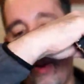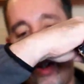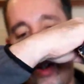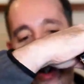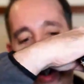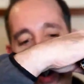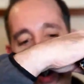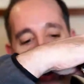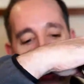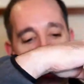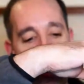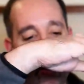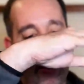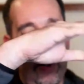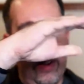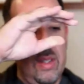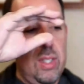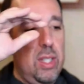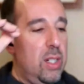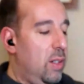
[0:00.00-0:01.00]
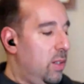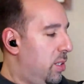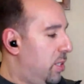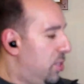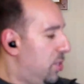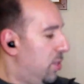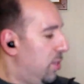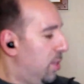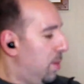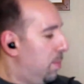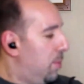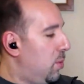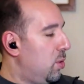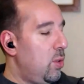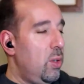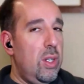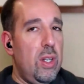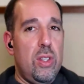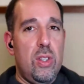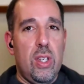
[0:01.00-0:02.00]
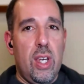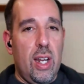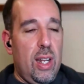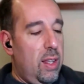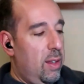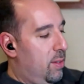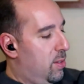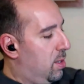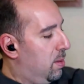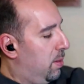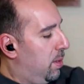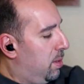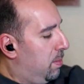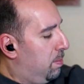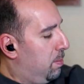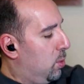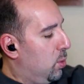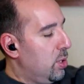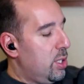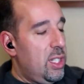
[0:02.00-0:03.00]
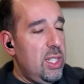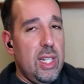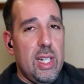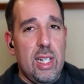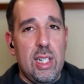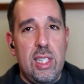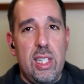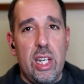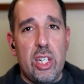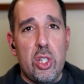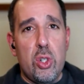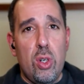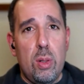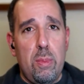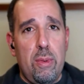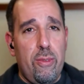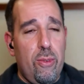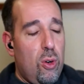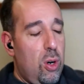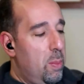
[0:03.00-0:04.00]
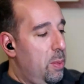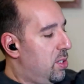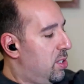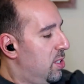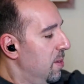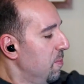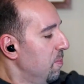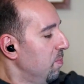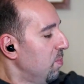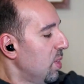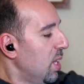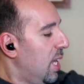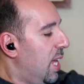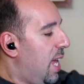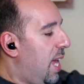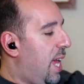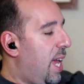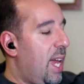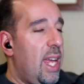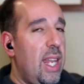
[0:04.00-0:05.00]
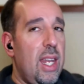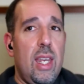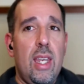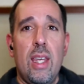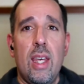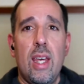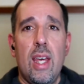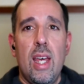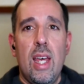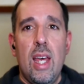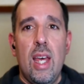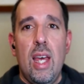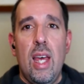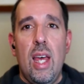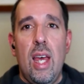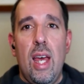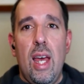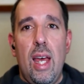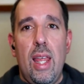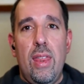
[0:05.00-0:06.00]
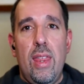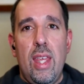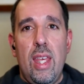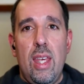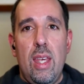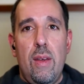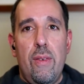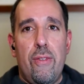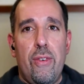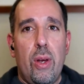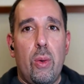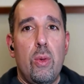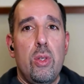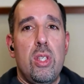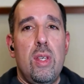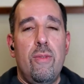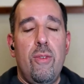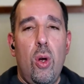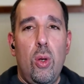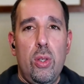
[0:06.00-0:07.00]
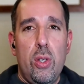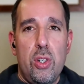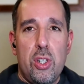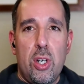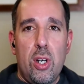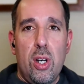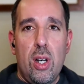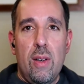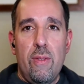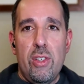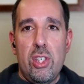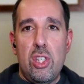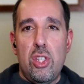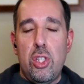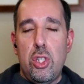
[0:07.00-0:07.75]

those additional you know additional compute units, you get some more uh, texturing performance, and the frequency voltage curve is